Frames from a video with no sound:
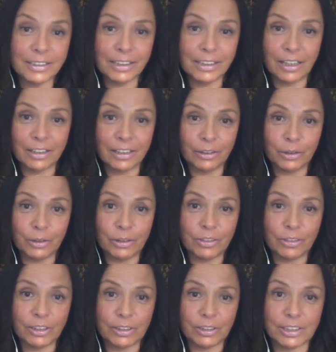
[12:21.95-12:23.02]
I don't know if
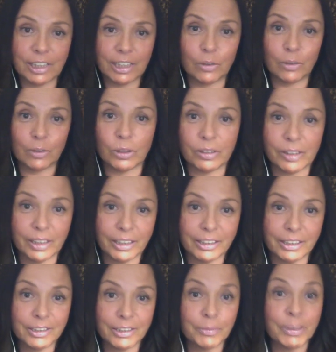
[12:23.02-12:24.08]
there is like word like
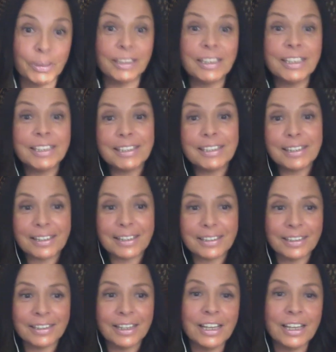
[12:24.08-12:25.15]
this, but
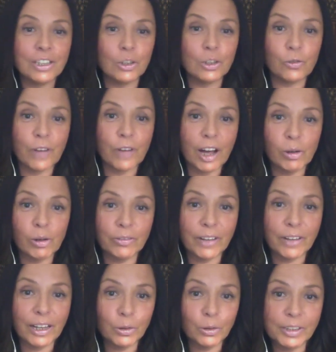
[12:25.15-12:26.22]
easiness. So
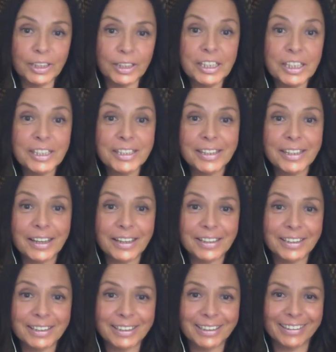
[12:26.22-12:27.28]
follow the
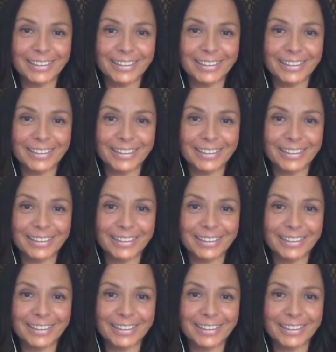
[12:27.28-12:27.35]
easiness.